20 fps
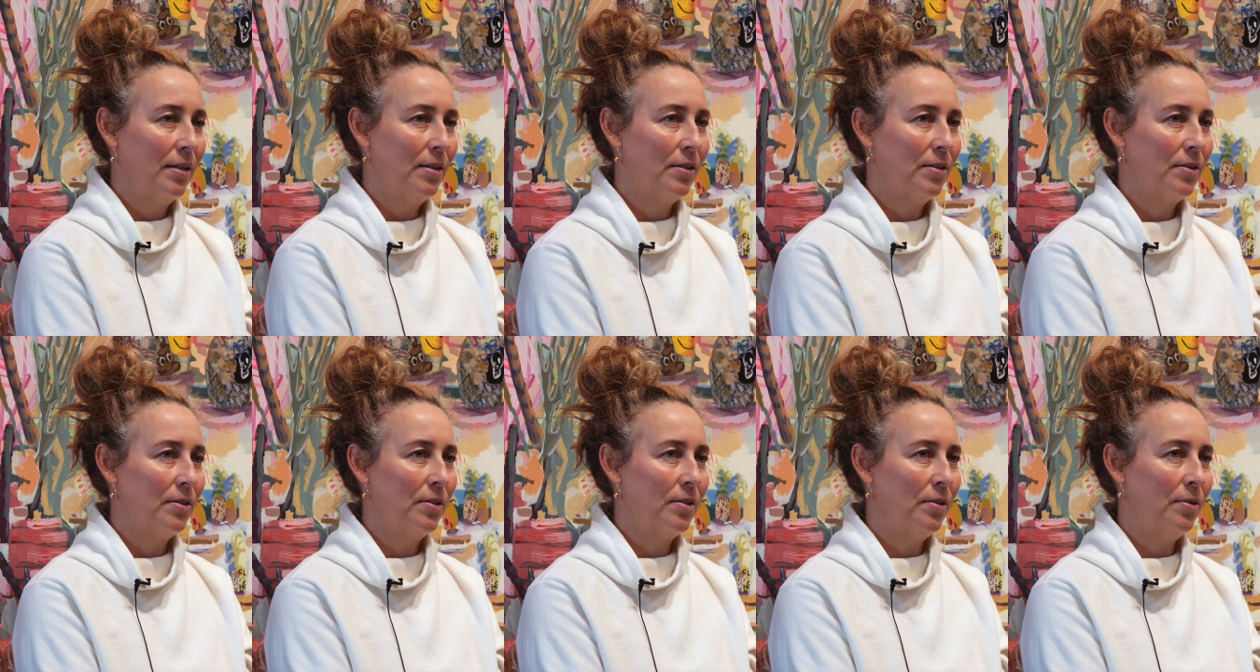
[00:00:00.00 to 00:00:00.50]

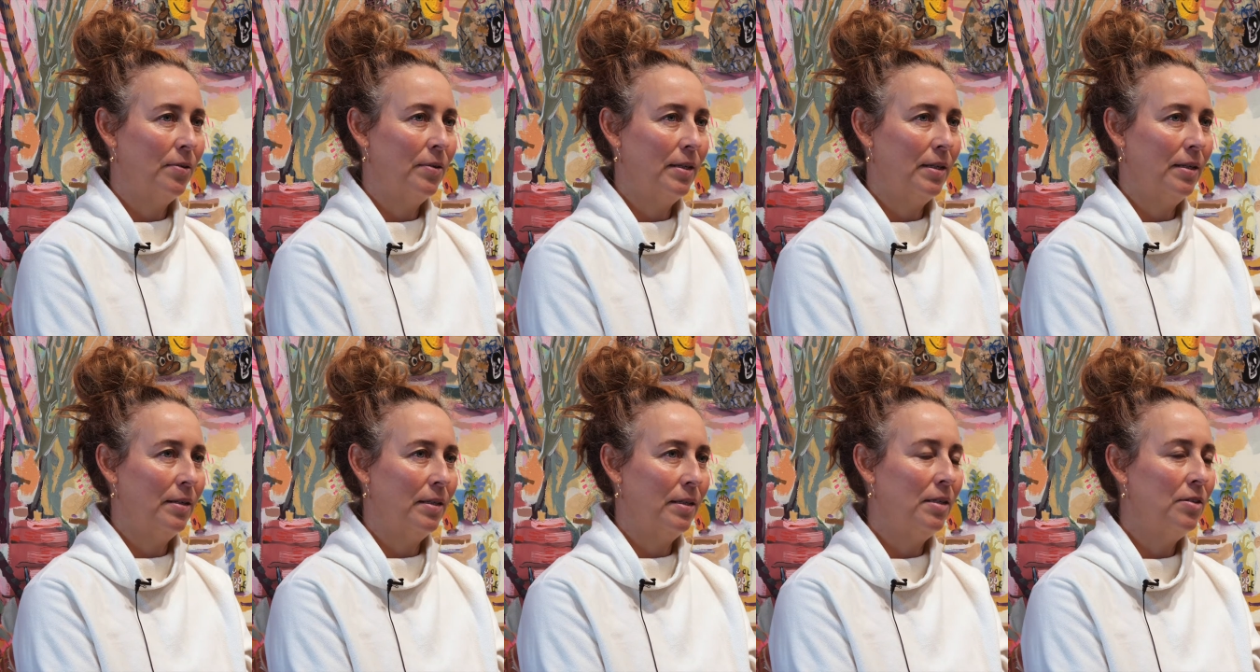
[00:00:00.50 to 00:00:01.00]
so
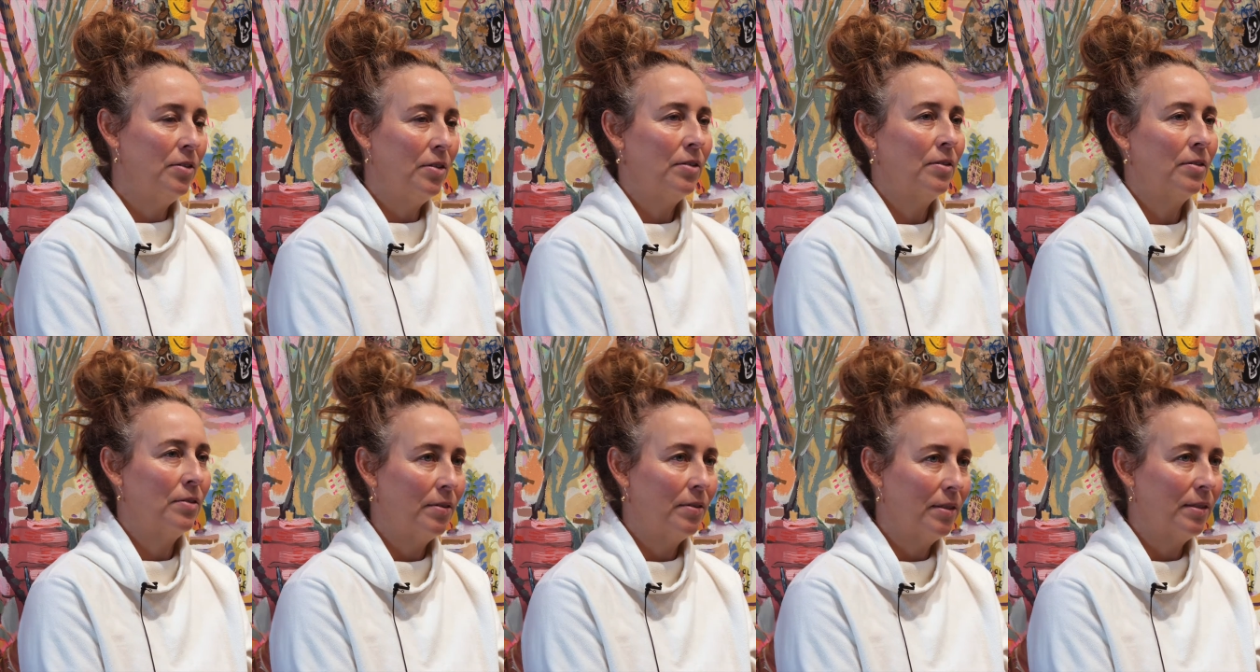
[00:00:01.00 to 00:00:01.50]

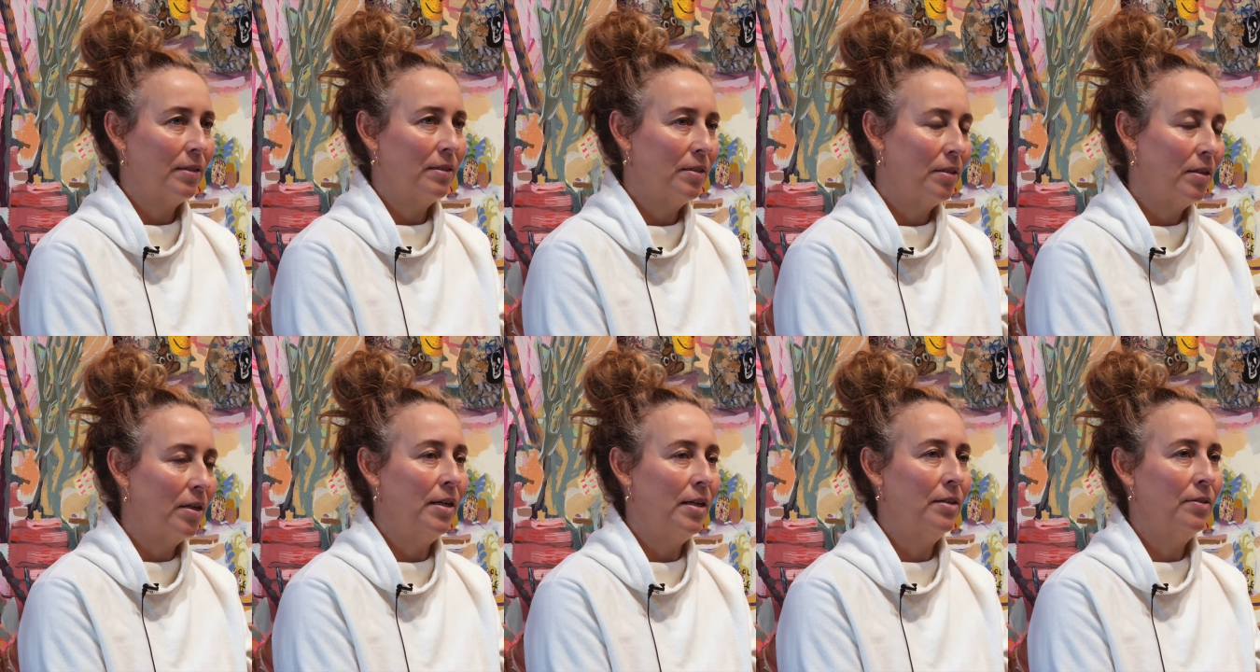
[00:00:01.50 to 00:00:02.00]
easier
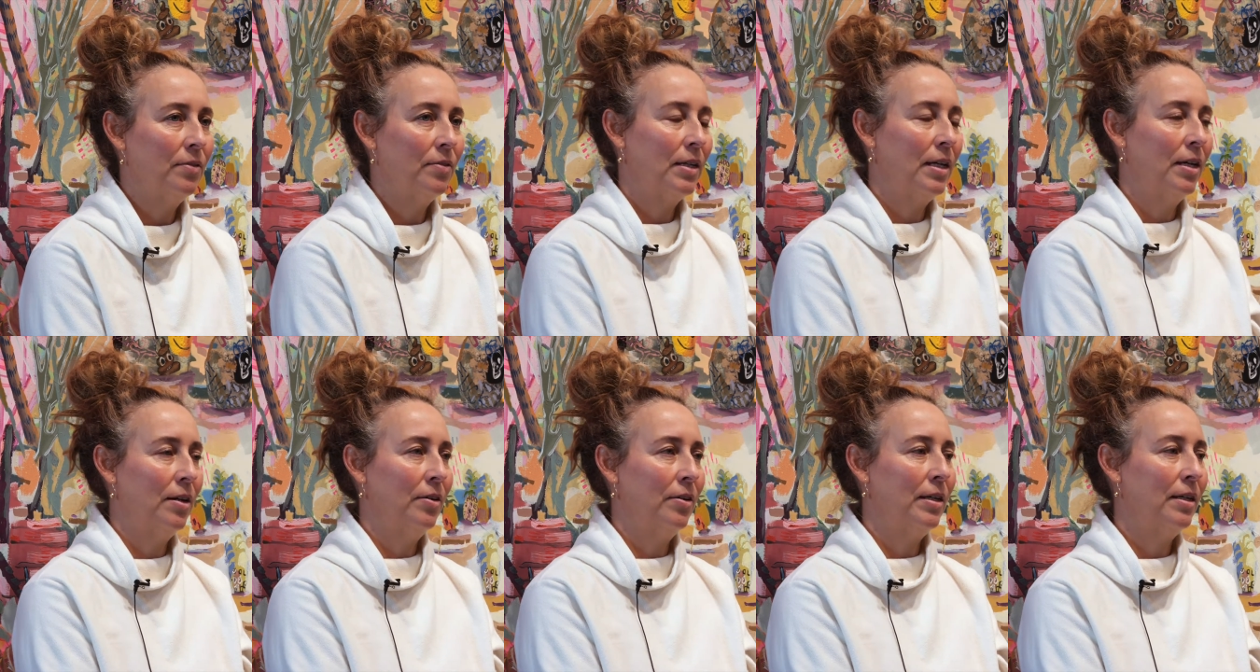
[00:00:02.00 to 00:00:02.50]
to kind of
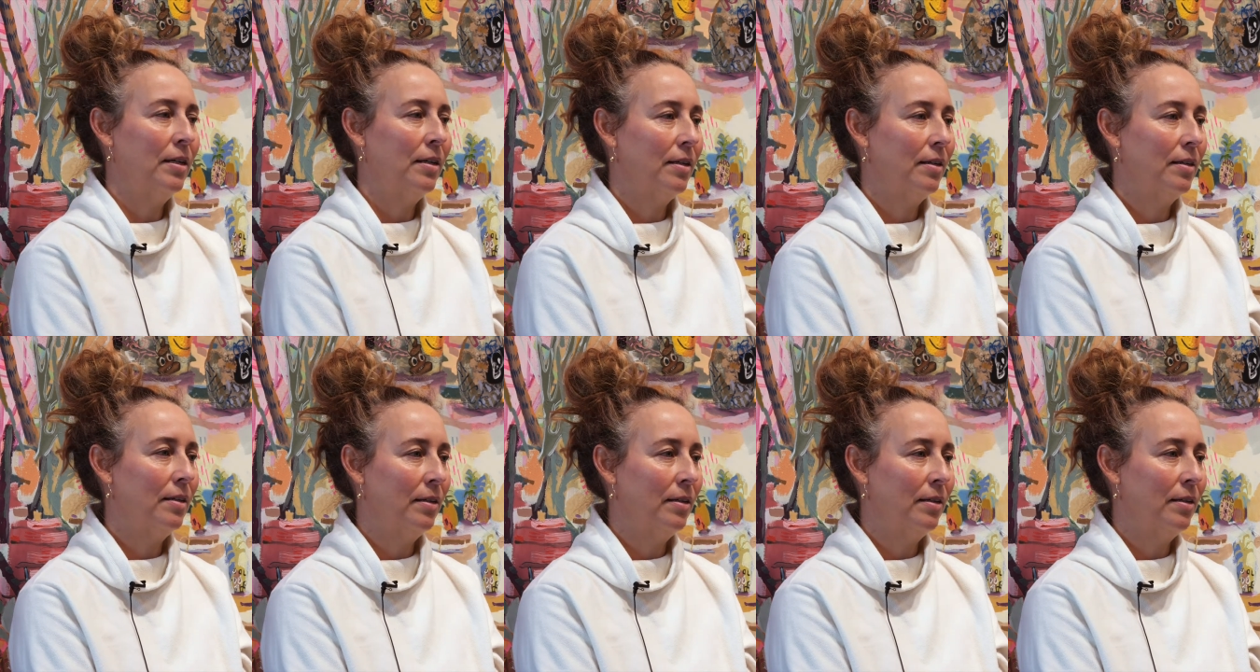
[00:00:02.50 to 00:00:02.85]
carry